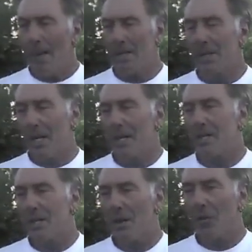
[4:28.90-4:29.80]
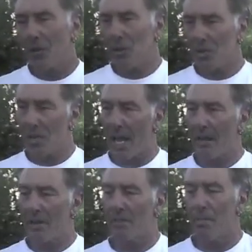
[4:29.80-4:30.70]
it's a difficult
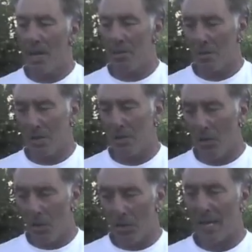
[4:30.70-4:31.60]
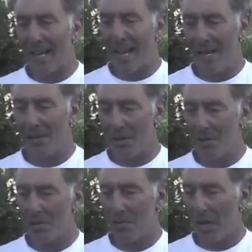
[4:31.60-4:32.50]
standard of measure when you look at
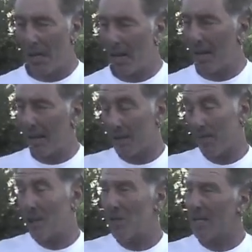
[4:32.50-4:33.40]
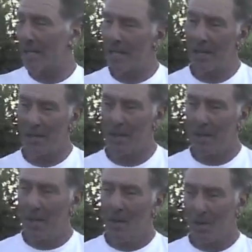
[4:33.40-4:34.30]
acreage, especially in here,
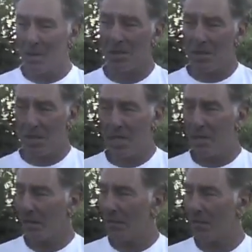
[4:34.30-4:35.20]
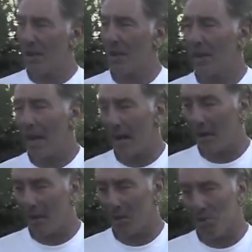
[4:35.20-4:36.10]
which is the seat of
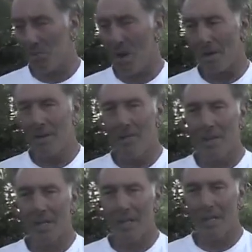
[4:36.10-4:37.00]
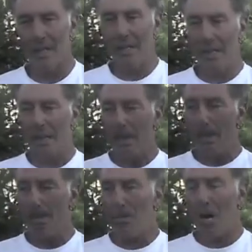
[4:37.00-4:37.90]
agricultural productivity in
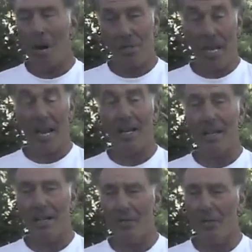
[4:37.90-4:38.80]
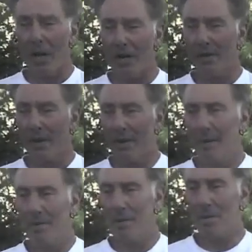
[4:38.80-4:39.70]
perhaps Canada, if not
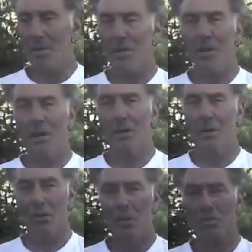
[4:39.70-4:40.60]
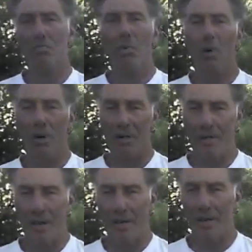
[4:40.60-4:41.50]
just Ontario, in terms of pork and
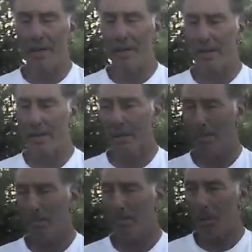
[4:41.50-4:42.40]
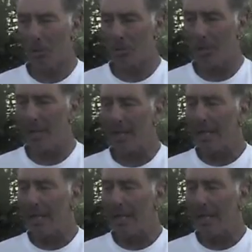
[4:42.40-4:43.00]
dairy and poultry.